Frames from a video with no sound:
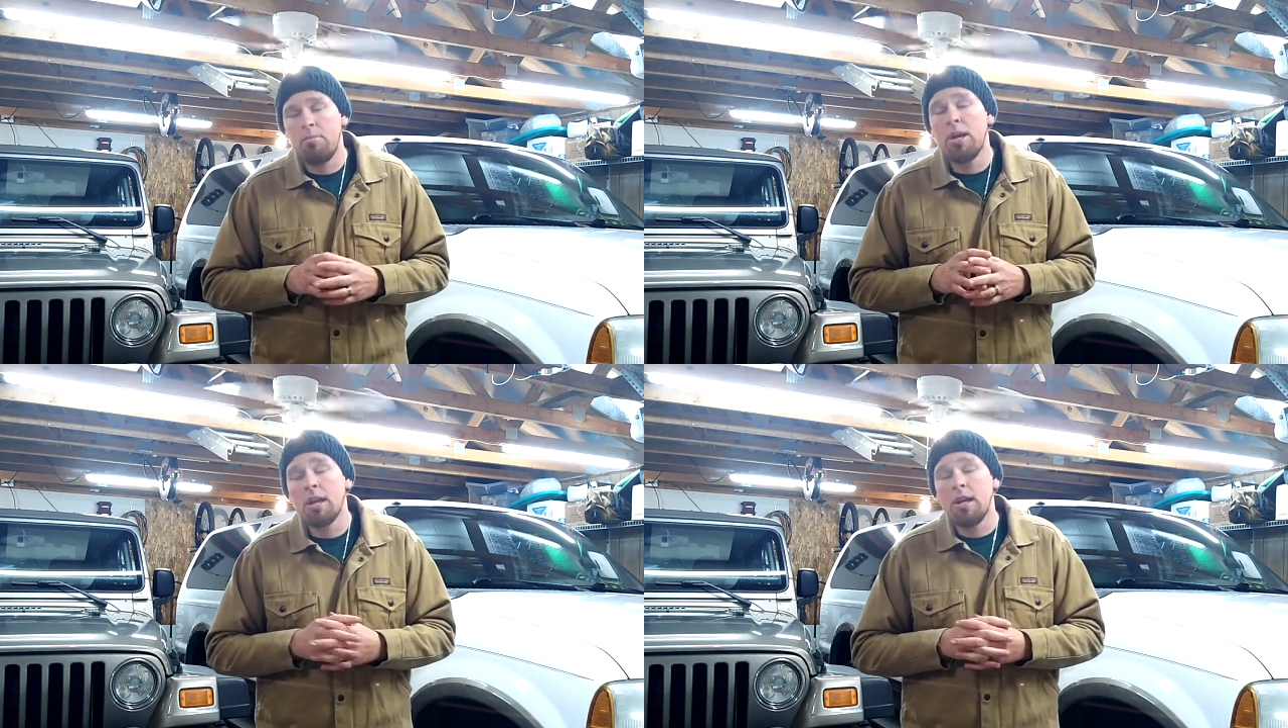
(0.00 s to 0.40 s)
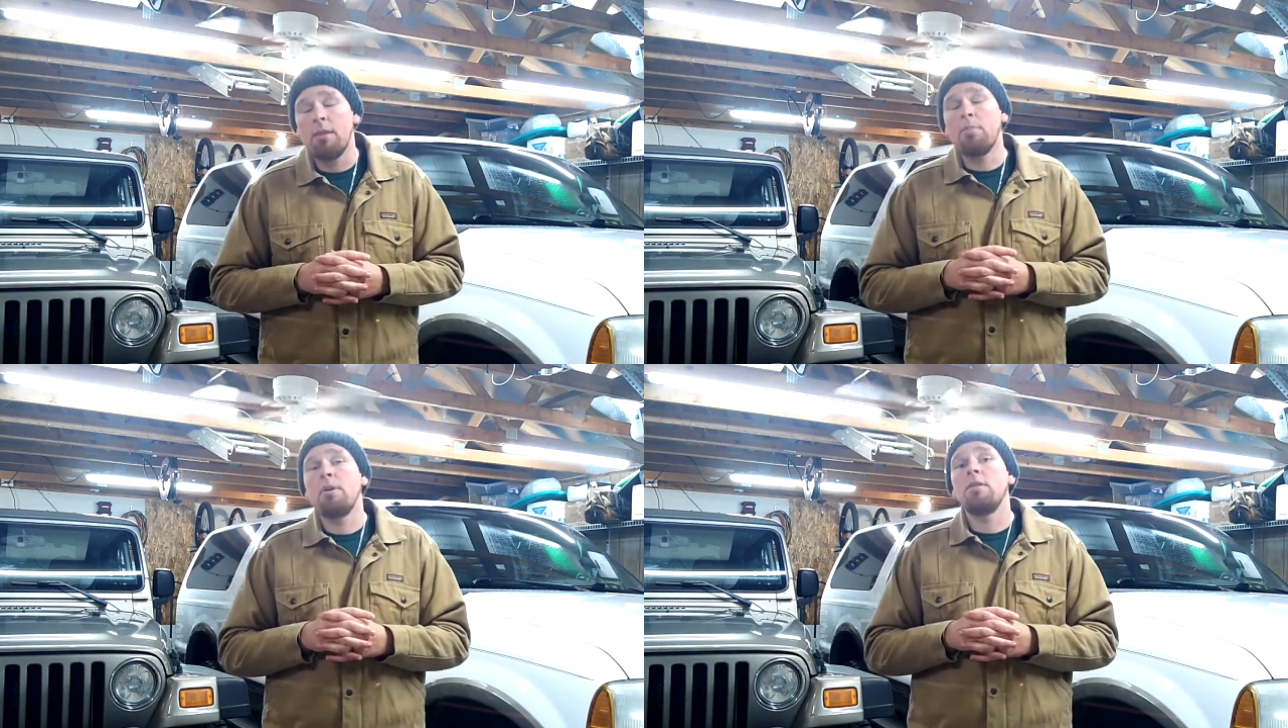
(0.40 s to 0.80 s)

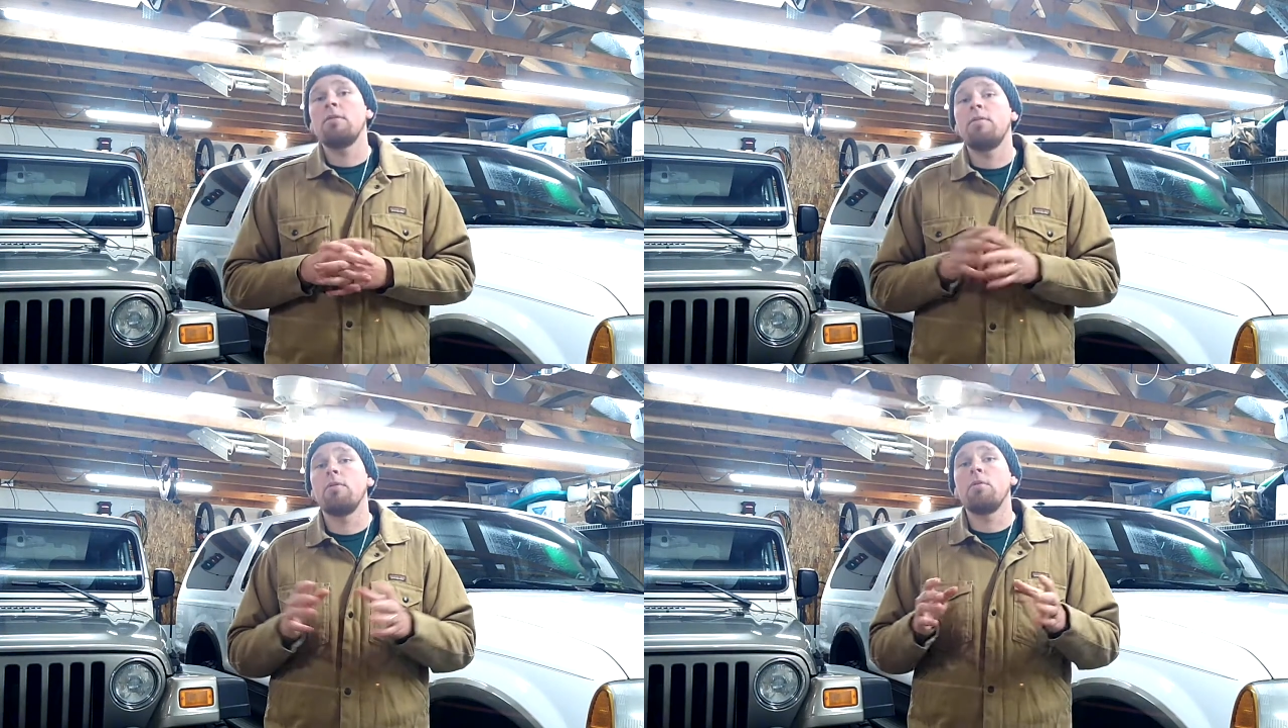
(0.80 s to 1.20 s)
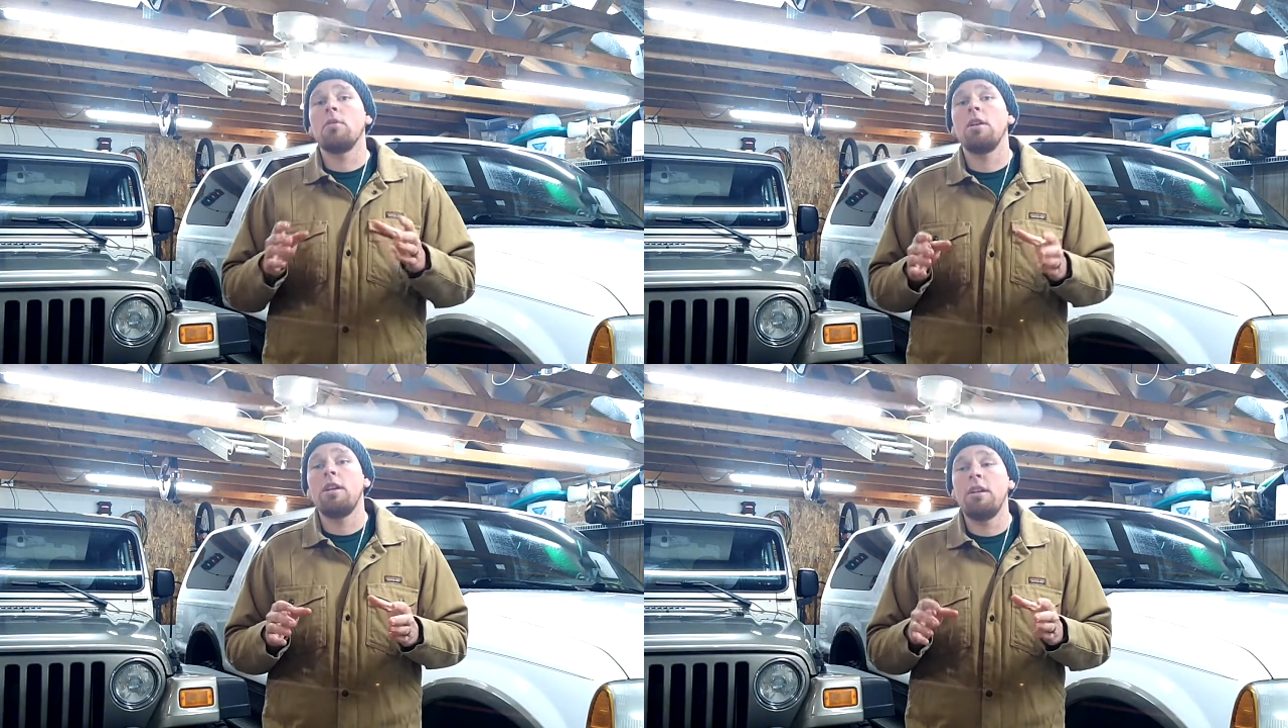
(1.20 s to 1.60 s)
pickup
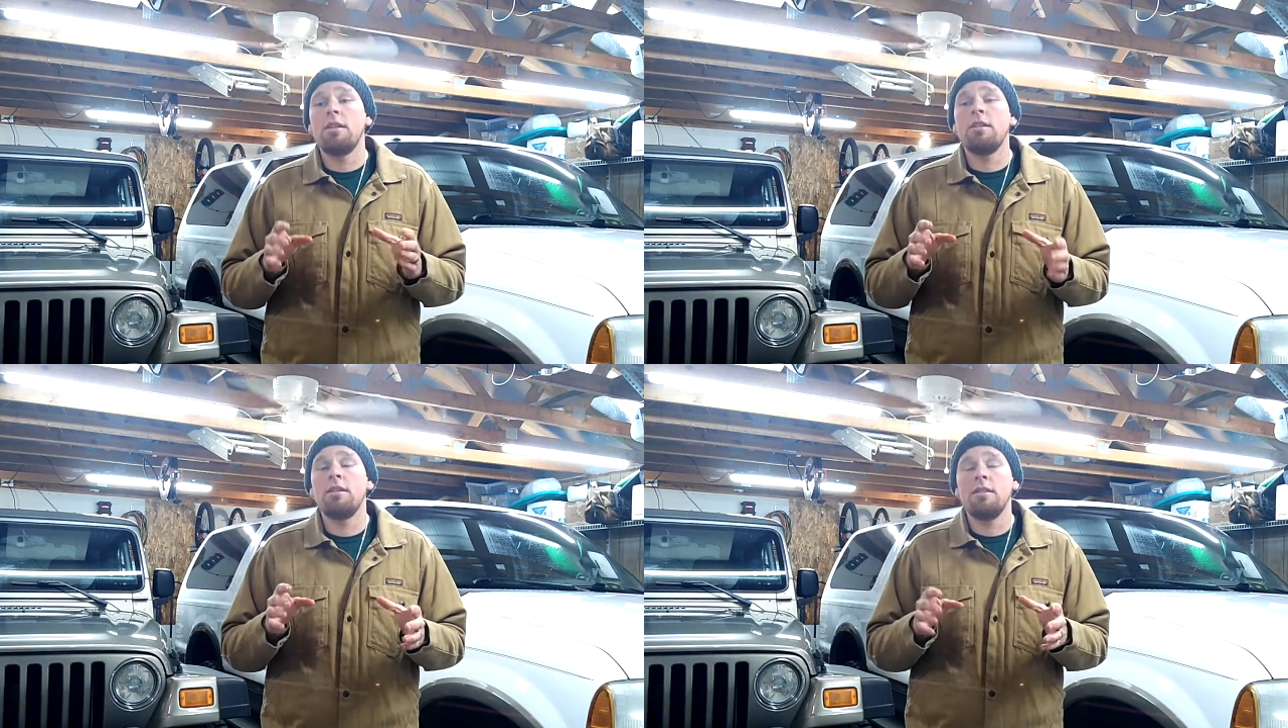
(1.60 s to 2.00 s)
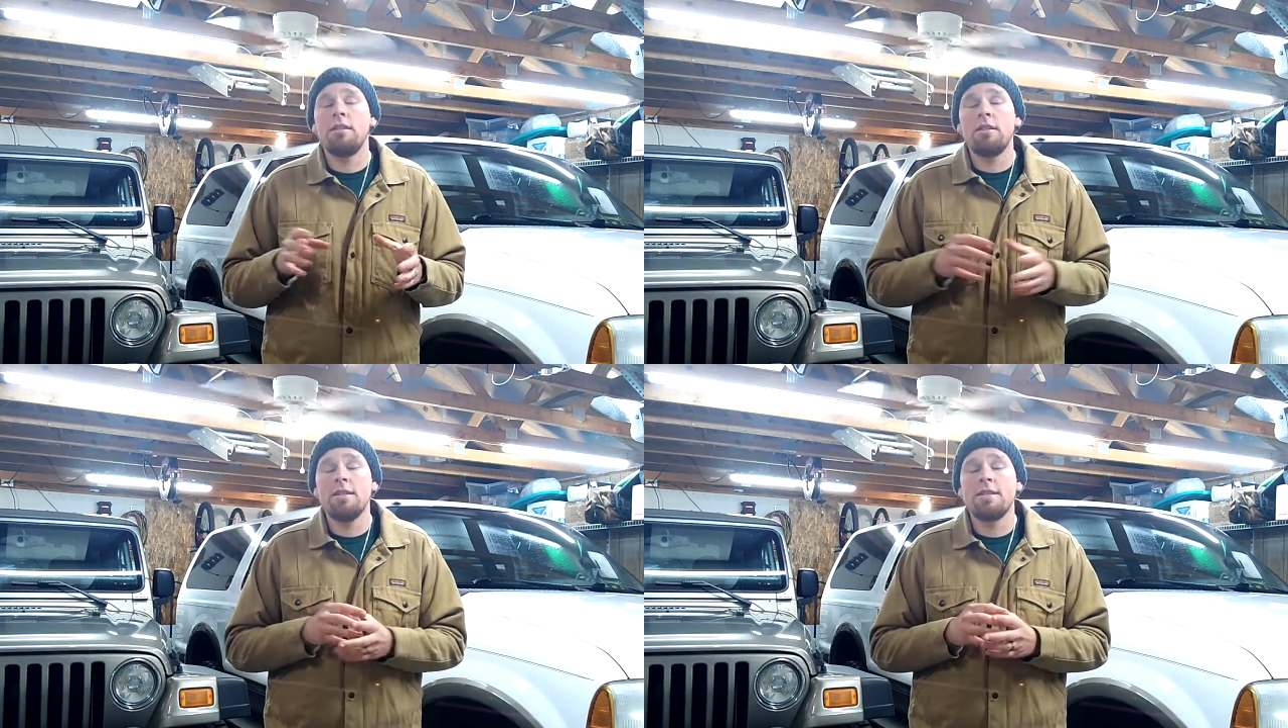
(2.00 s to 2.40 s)
for in
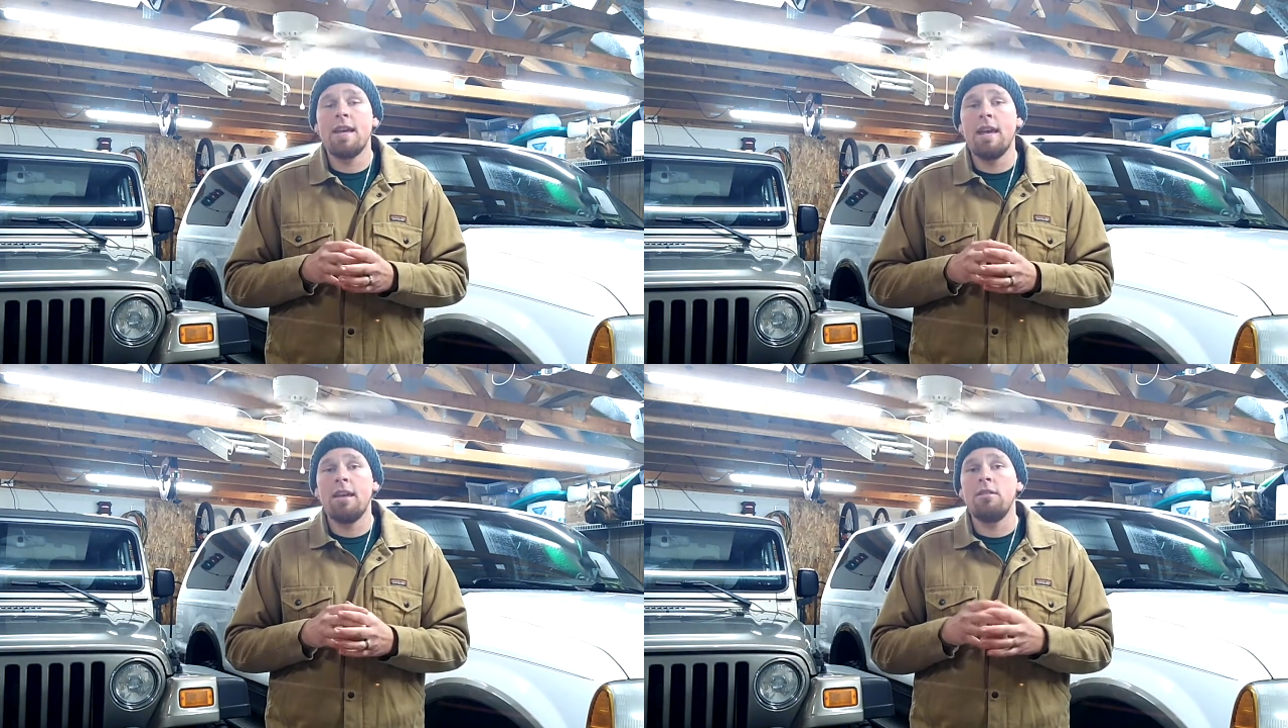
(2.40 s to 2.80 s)
the tank.